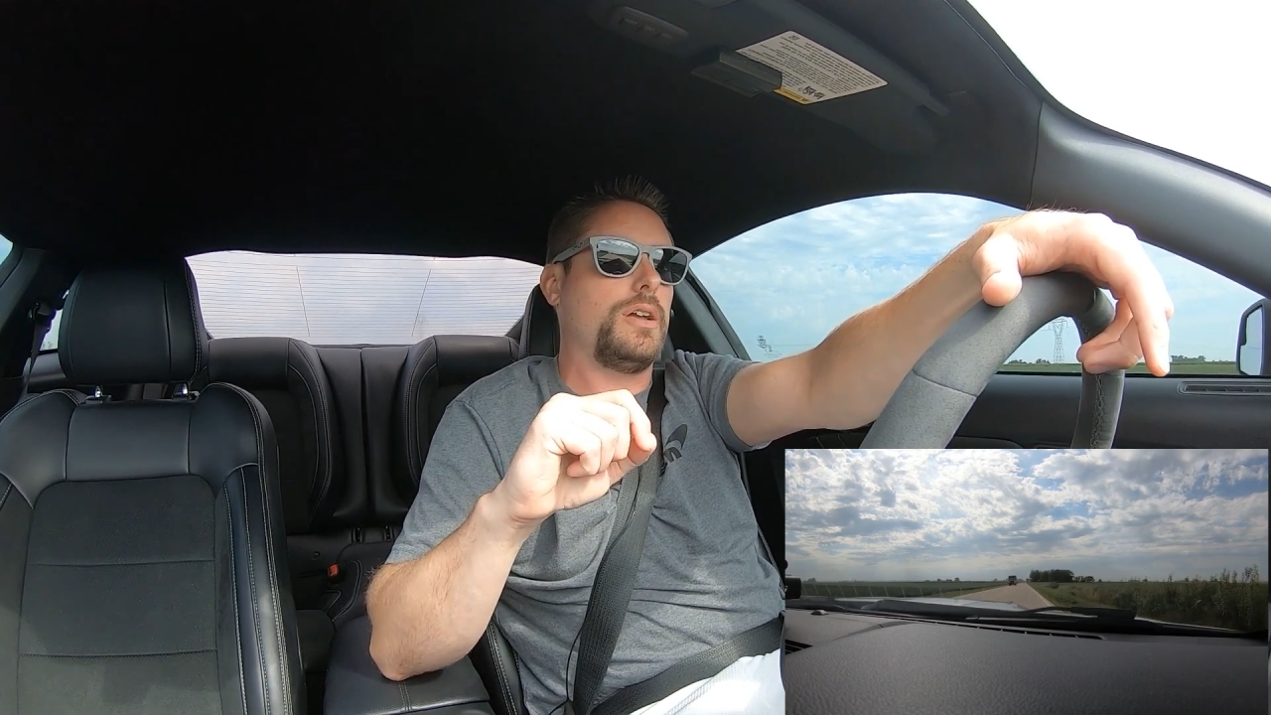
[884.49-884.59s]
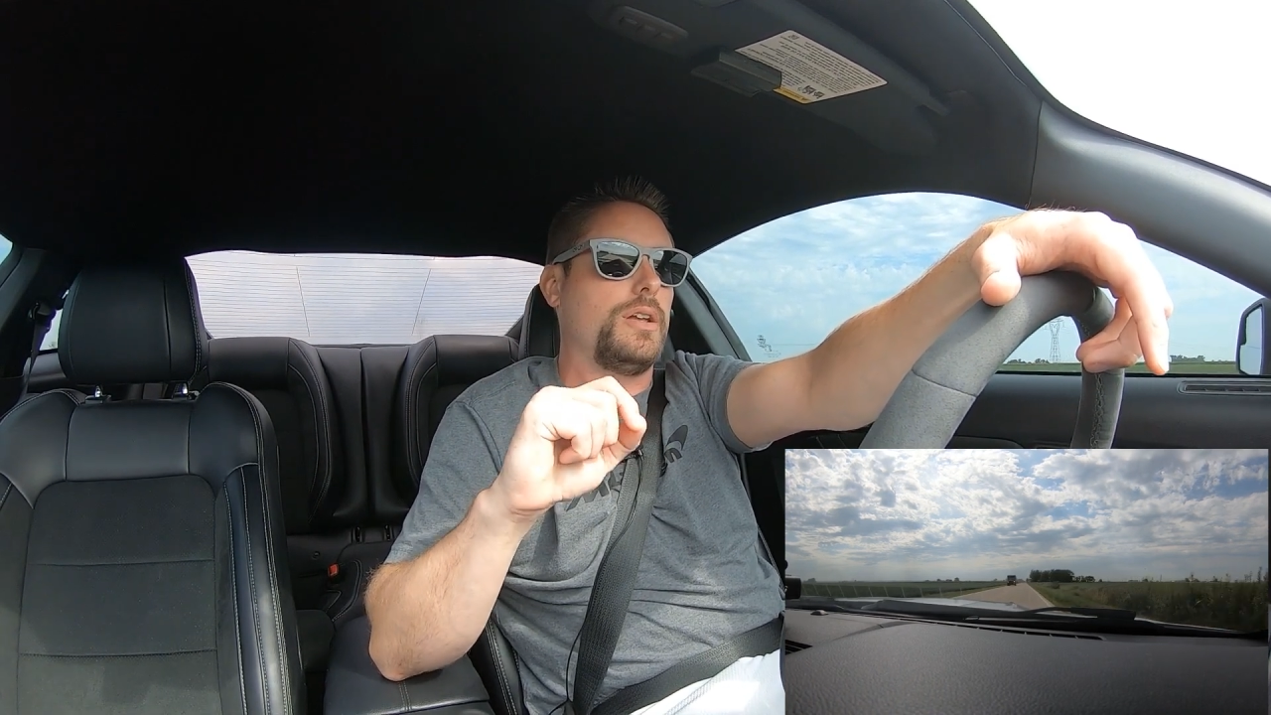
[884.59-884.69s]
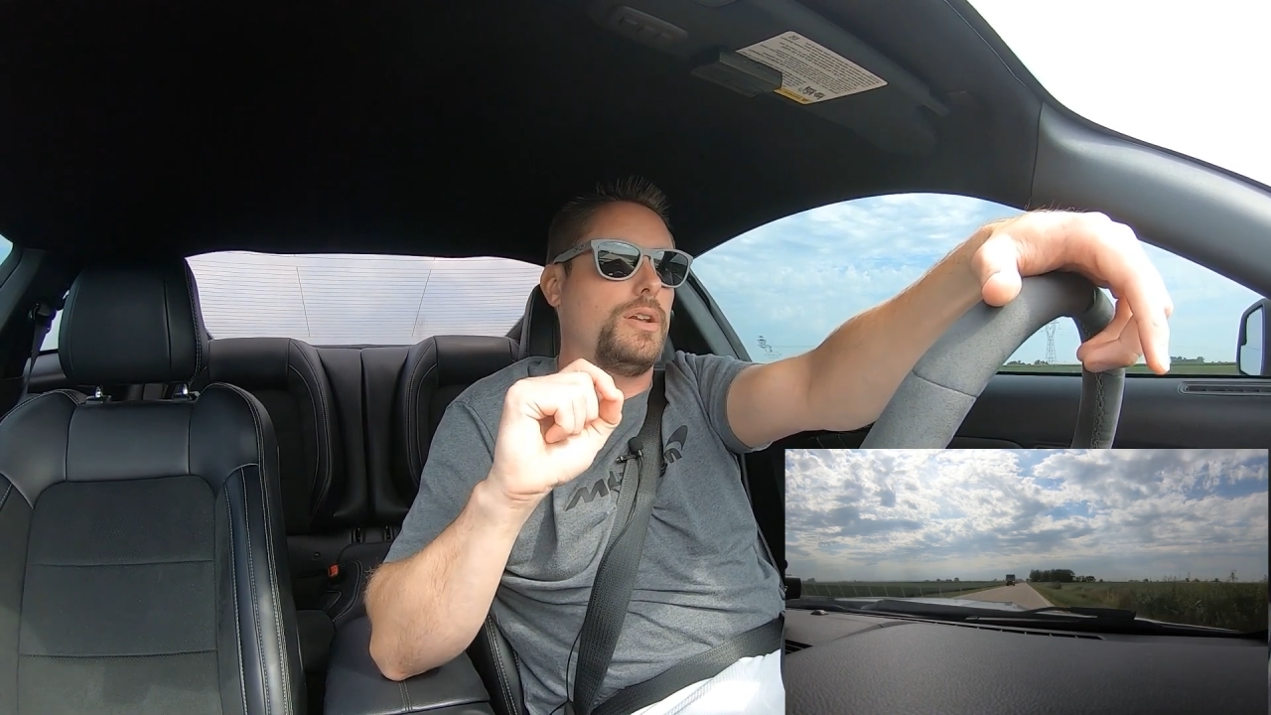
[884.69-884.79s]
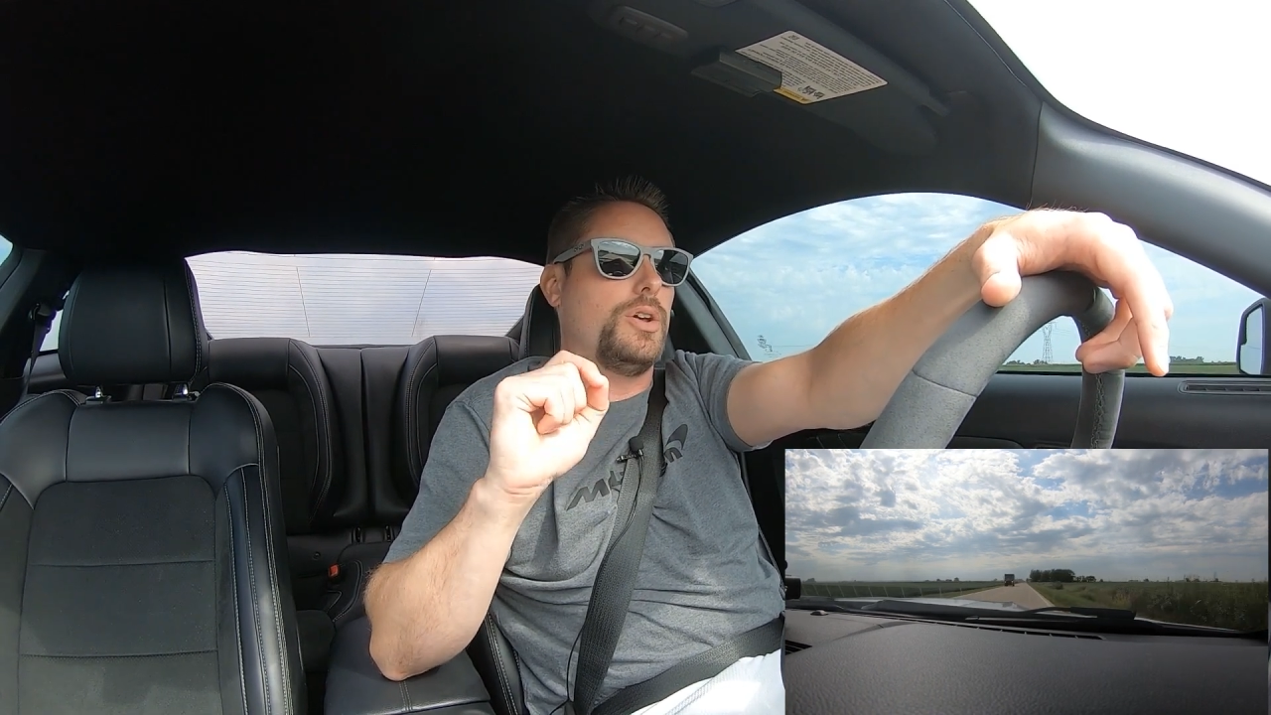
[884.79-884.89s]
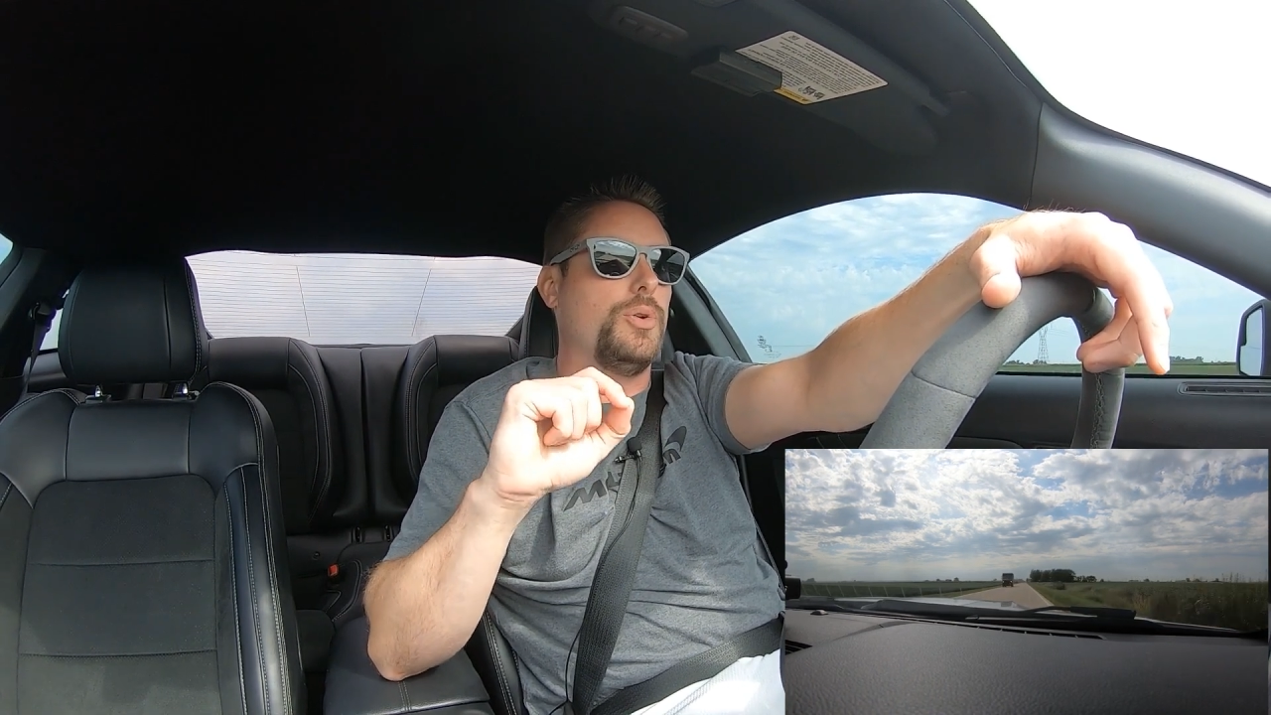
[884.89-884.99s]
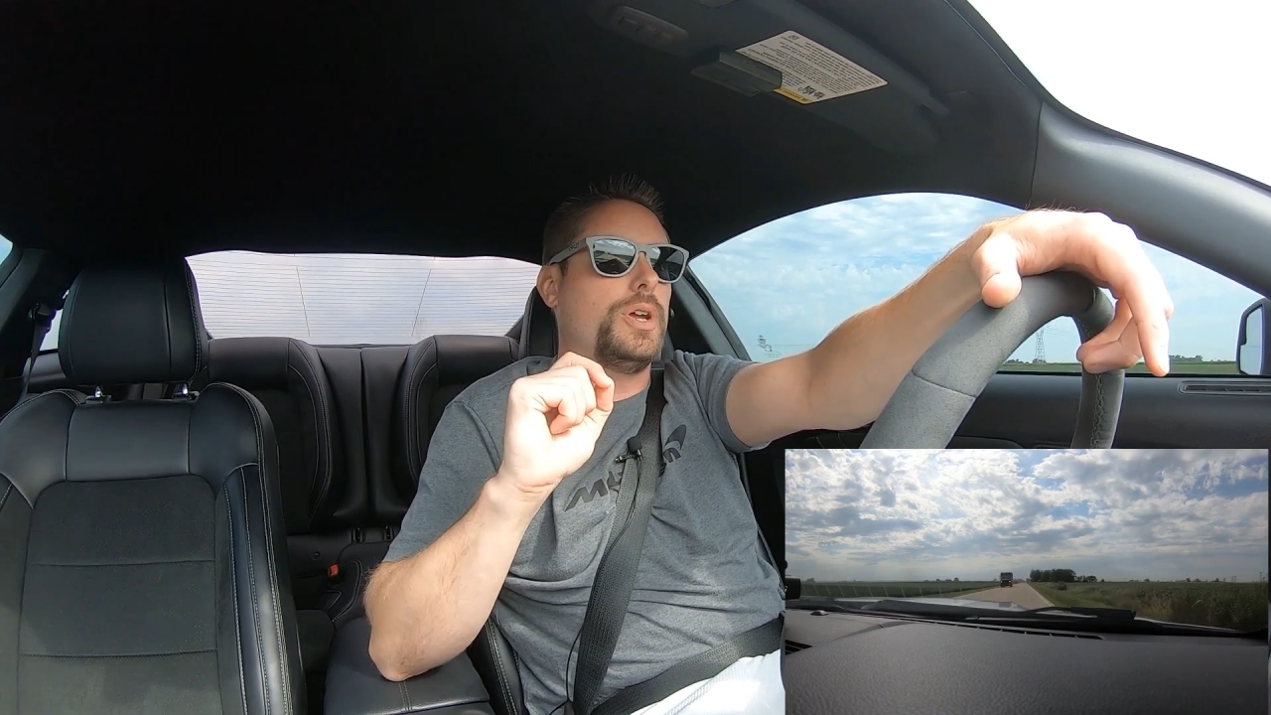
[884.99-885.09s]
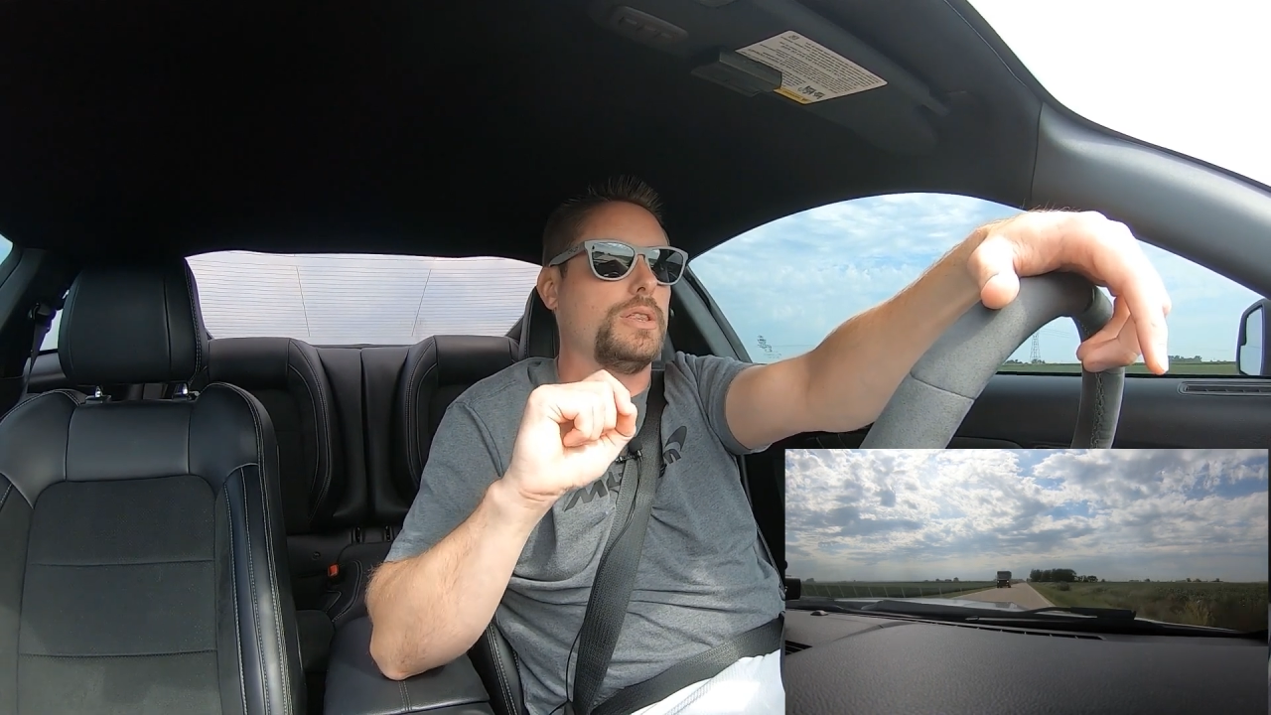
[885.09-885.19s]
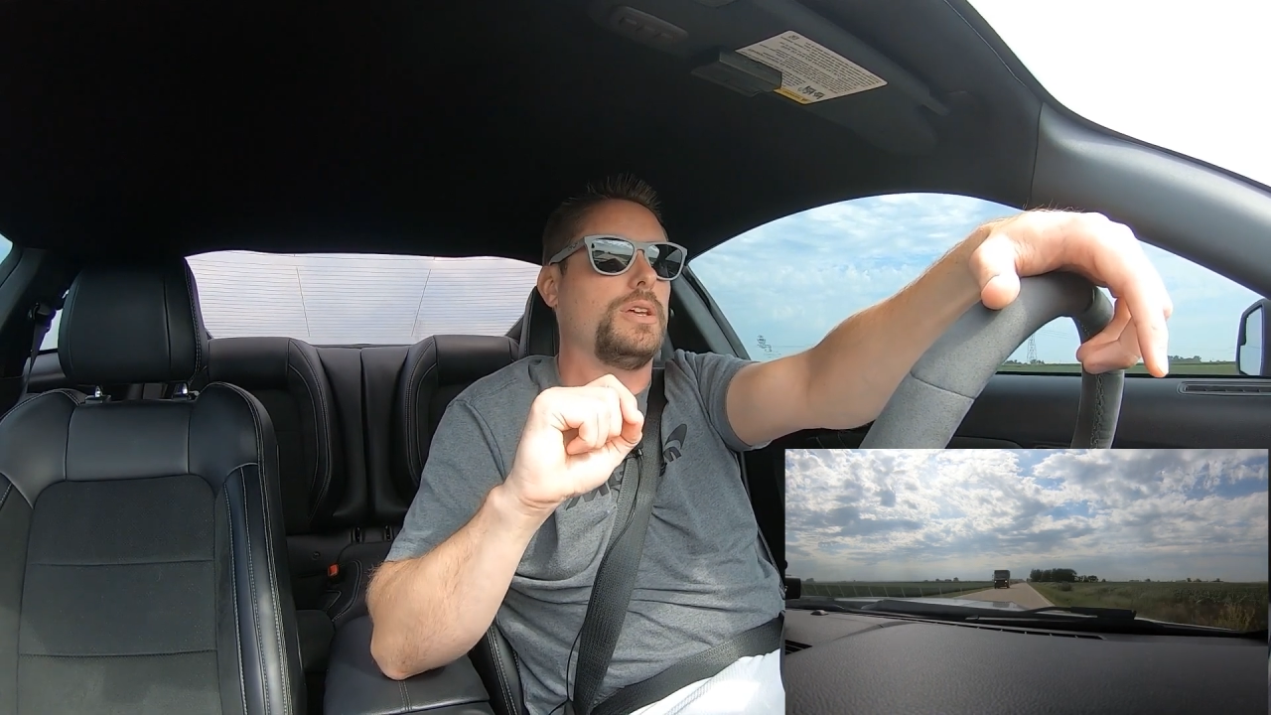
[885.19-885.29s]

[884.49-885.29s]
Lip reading: and knowing